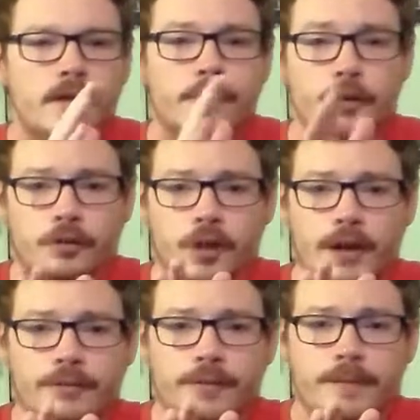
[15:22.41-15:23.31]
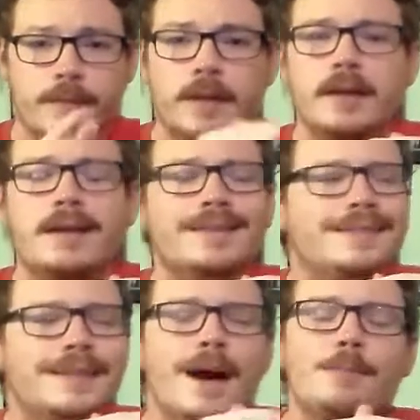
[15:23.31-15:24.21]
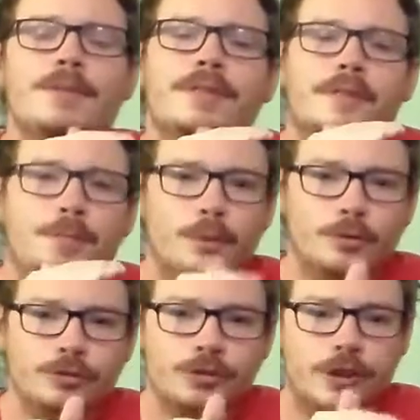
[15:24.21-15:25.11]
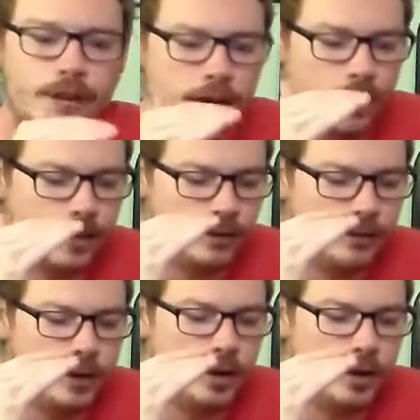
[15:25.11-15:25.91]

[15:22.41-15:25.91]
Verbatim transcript: First off, stop with this bullshit of